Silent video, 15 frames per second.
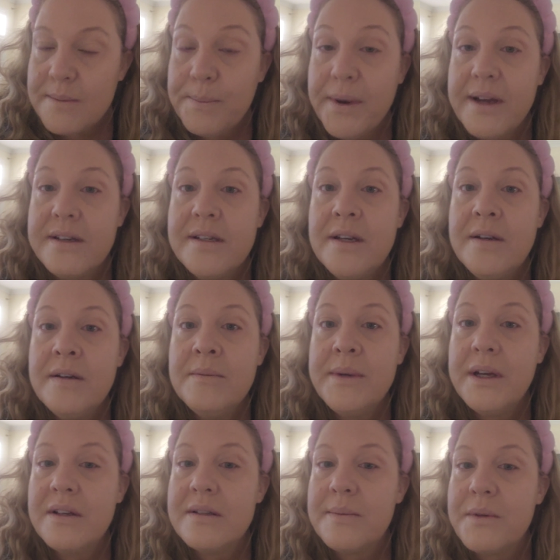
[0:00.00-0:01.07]
But
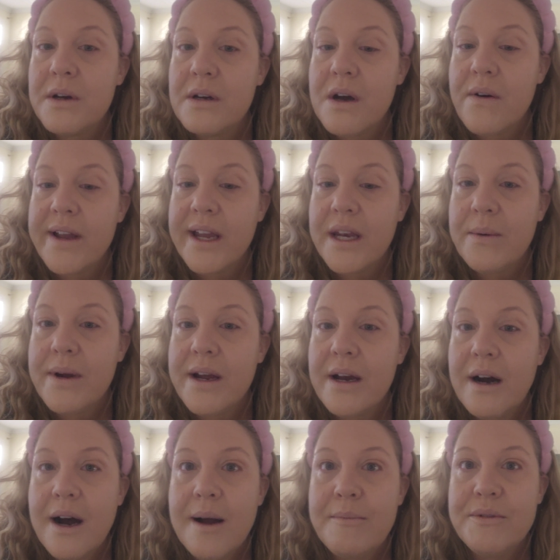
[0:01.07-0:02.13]
because I'm not going anywhere,
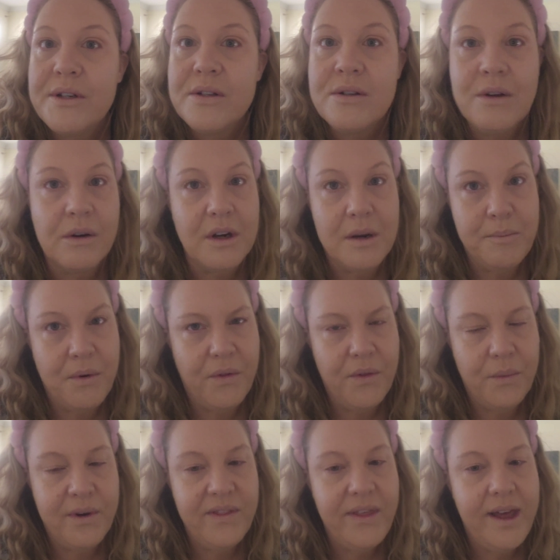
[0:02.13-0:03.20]
I'm just not going to
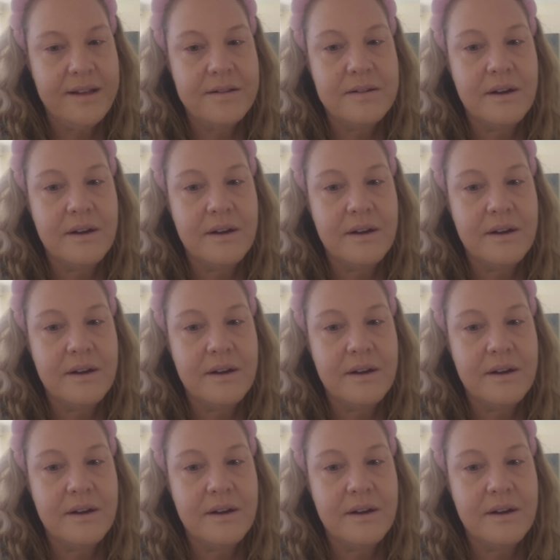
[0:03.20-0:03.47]
bother with that.